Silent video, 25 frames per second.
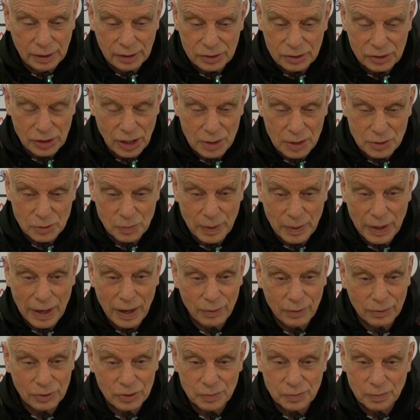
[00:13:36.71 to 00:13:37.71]
James
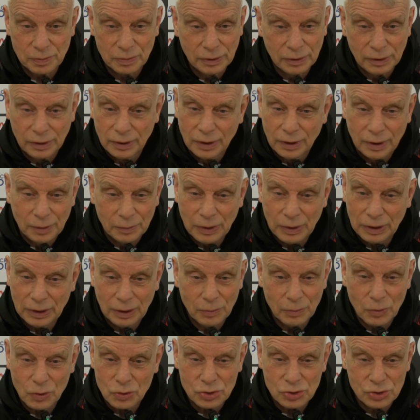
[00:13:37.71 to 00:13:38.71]
Brown has been the
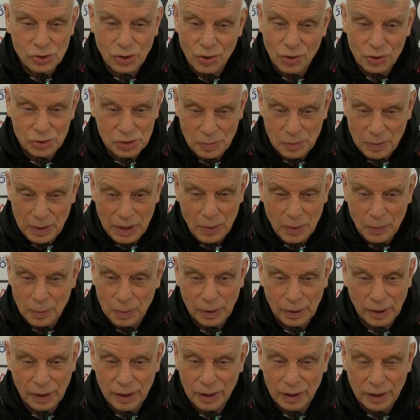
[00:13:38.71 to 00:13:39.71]
most talked about
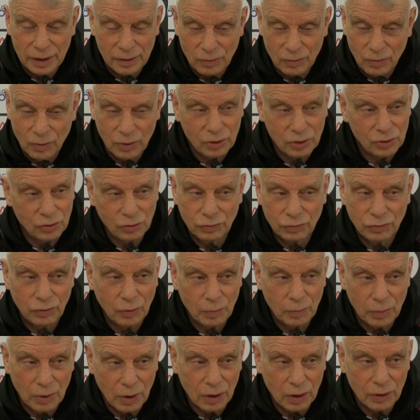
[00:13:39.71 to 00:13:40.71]
player. What a good
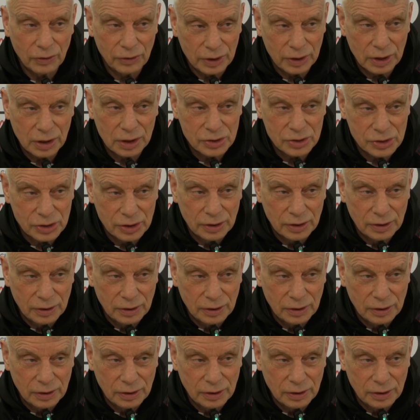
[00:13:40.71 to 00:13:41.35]
footballer he is.